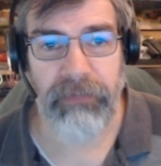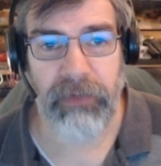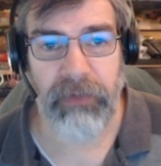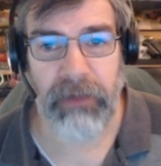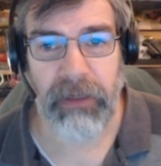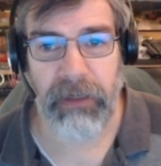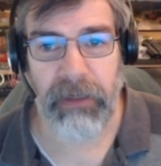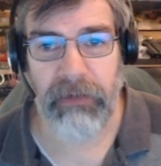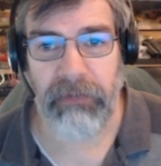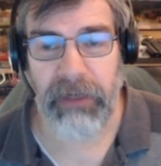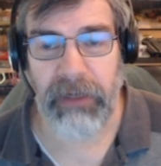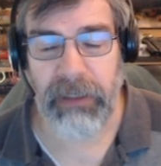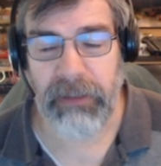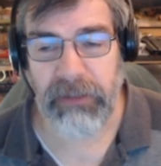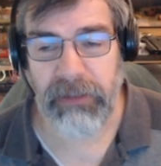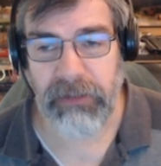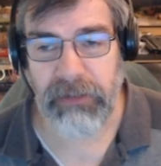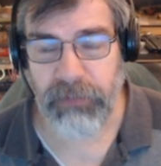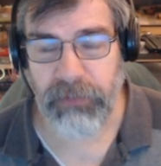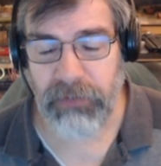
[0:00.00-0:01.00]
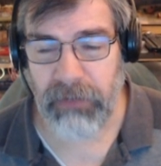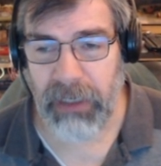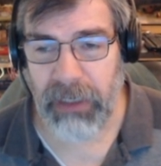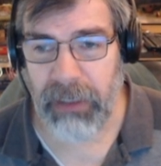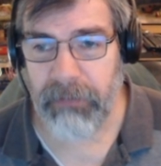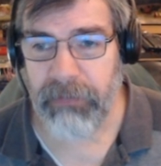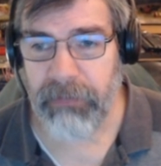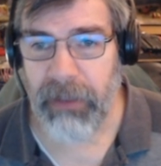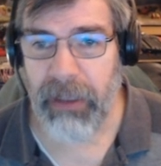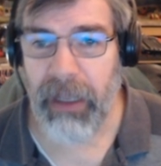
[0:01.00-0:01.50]
if you're not already
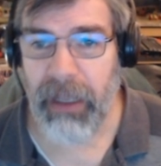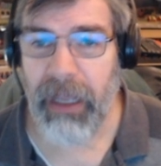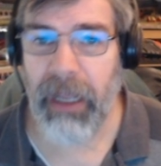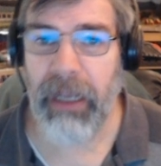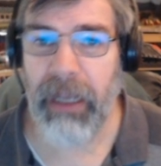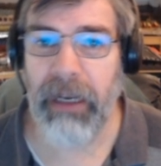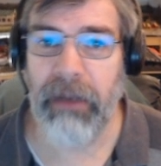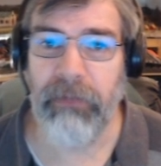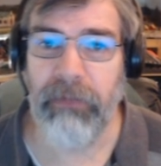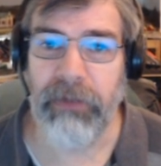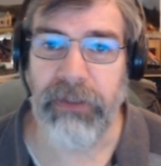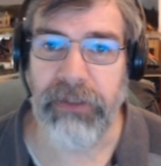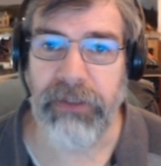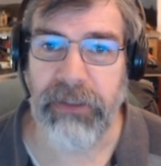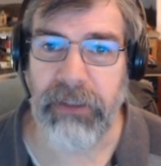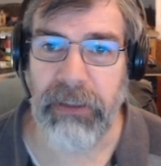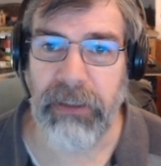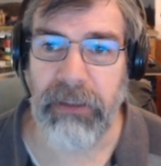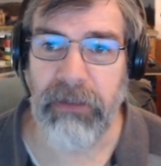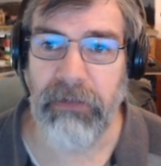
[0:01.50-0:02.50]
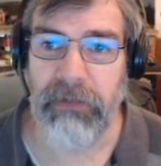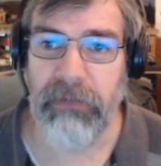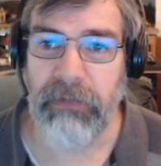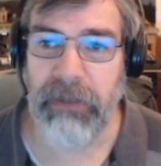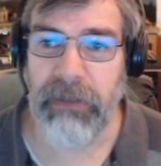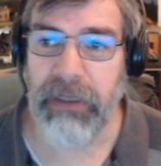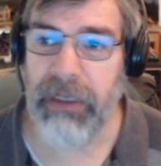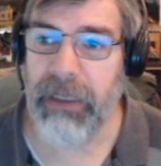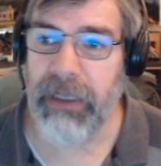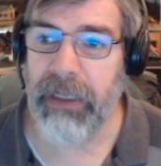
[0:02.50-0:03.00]
subscribed, and I will see
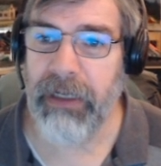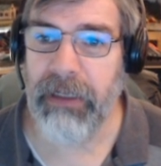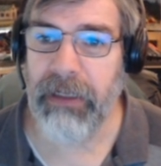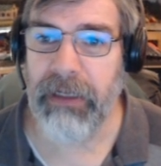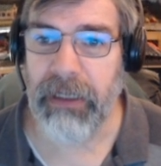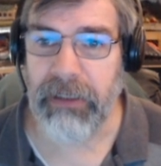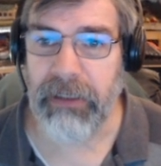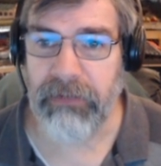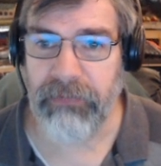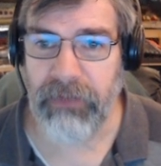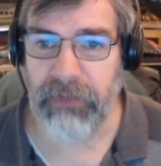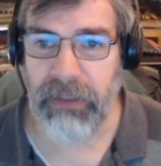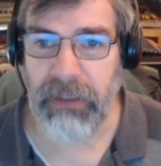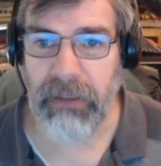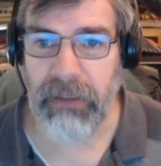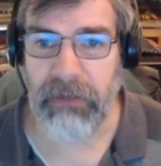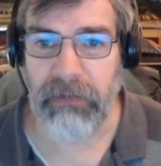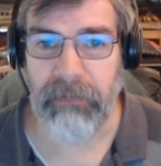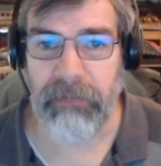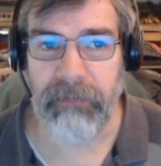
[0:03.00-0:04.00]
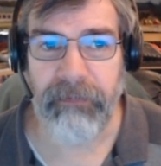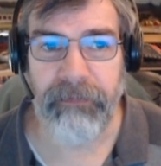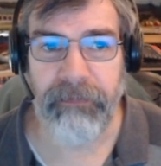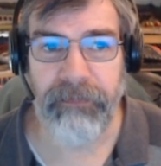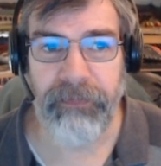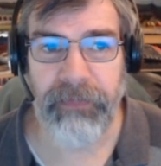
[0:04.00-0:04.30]
you in the next video.